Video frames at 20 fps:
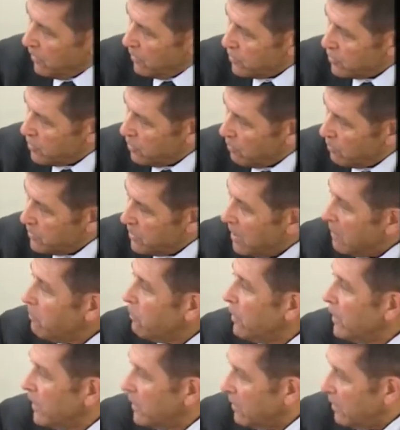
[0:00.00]
so,
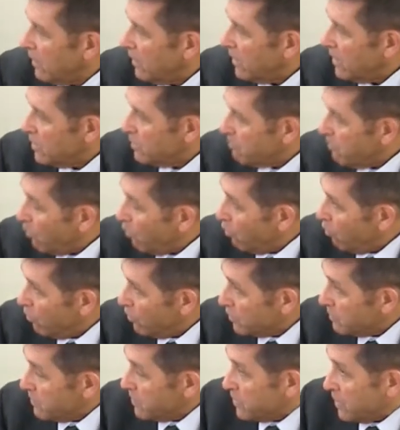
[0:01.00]
doubling his polls,
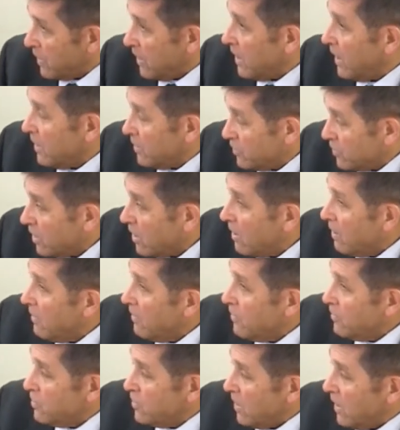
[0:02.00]
because he is.
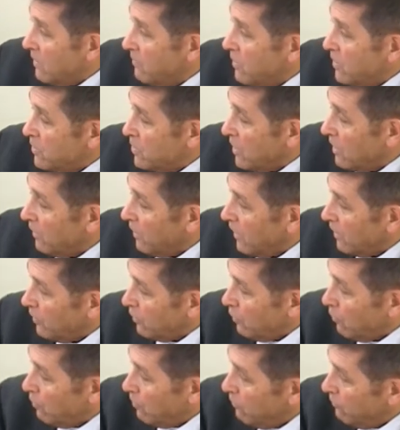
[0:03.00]
JB's at like
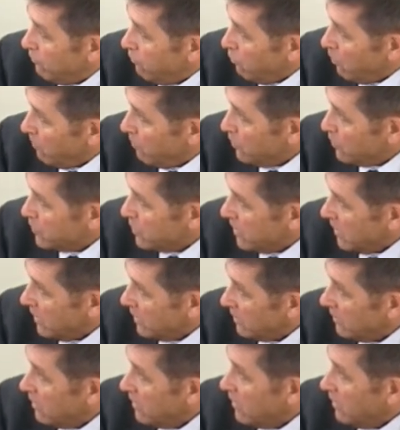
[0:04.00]
34%.
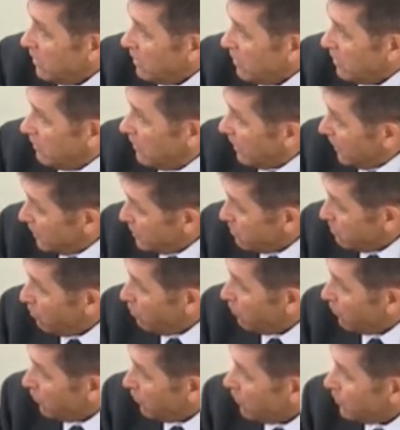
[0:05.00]
Last
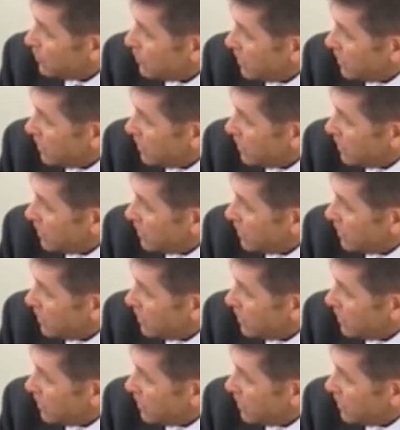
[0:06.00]
poll, Chris